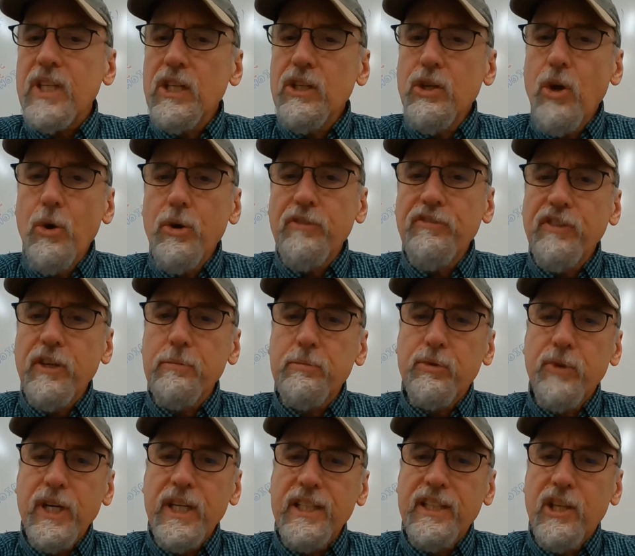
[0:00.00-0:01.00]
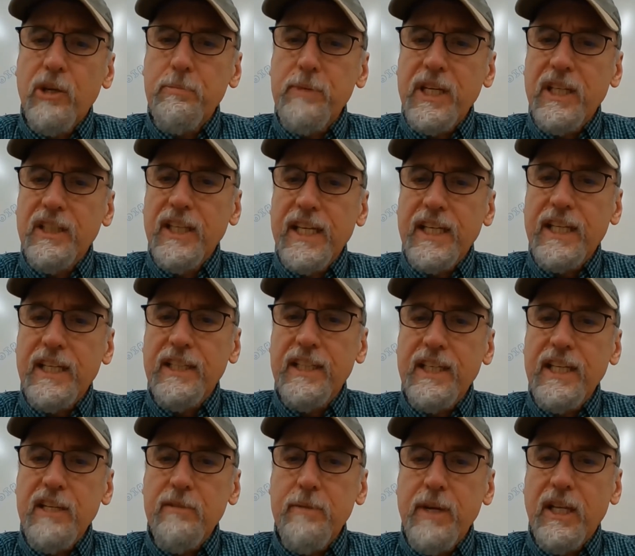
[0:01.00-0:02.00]
Go to Flipgrid. There'll be a link in
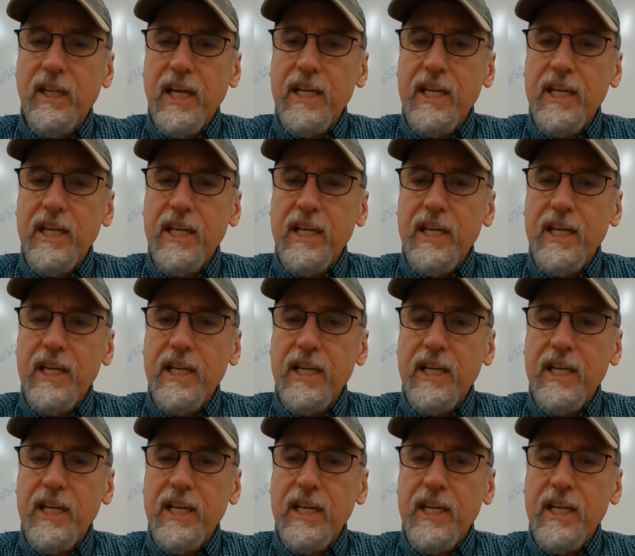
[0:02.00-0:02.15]
the email